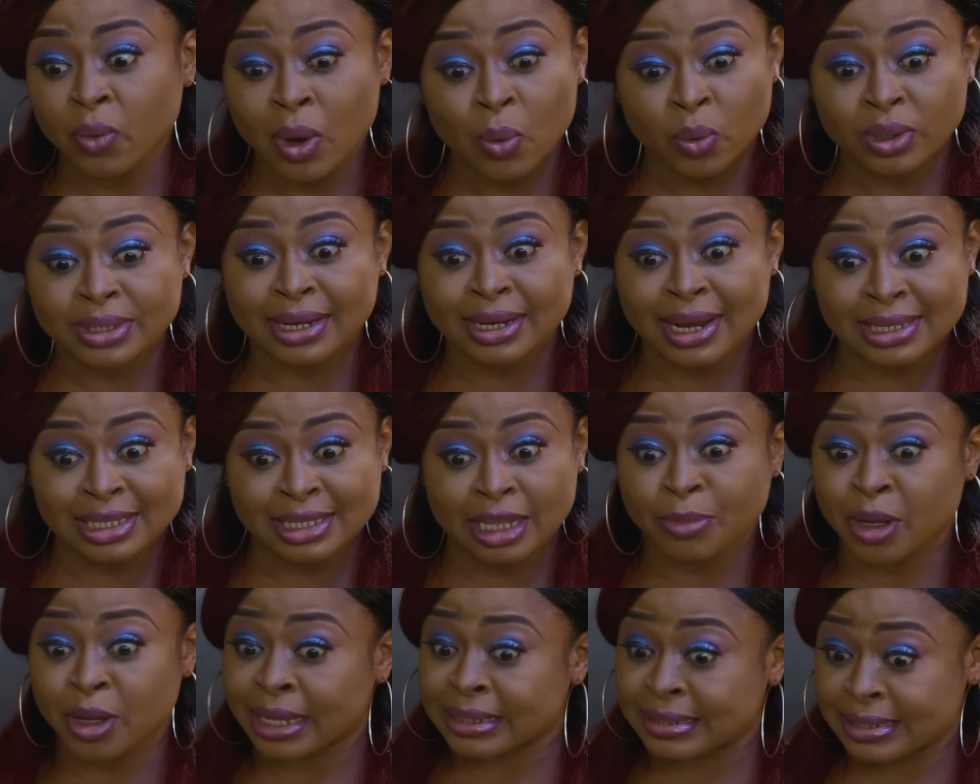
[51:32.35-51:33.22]
When was the
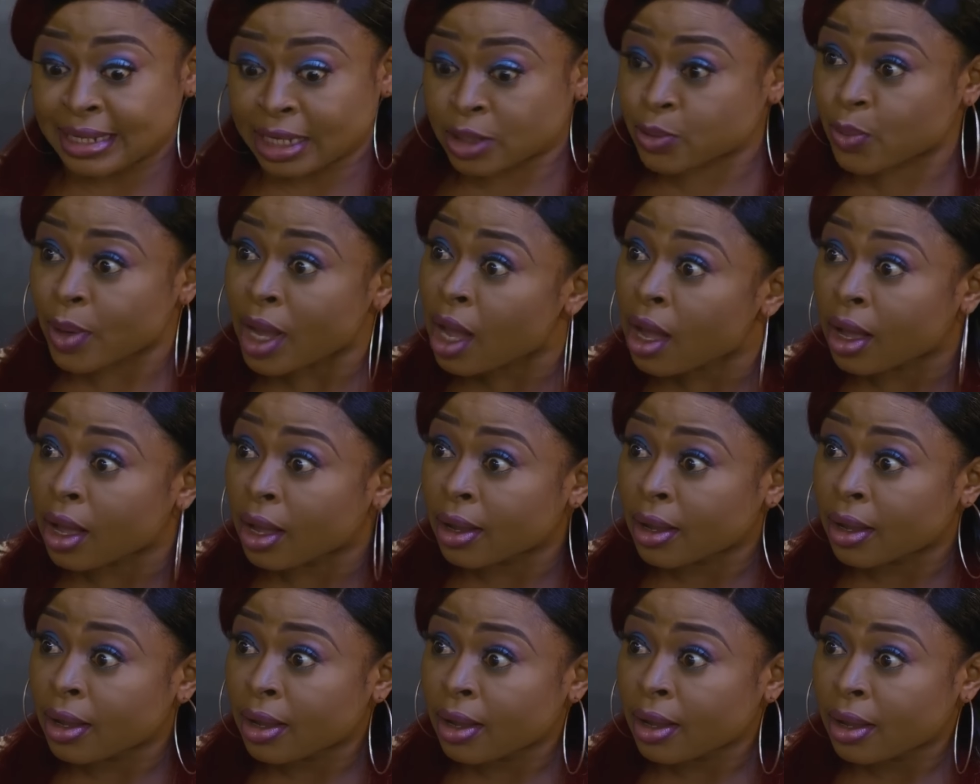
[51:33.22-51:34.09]
last time you had sex with
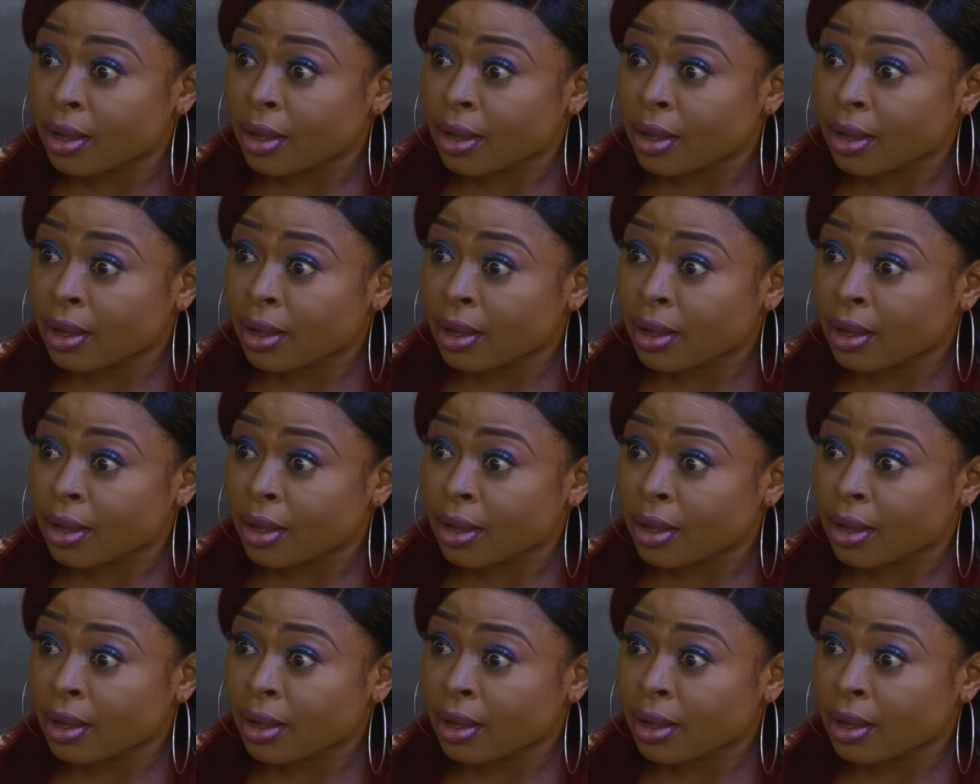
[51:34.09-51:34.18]
her?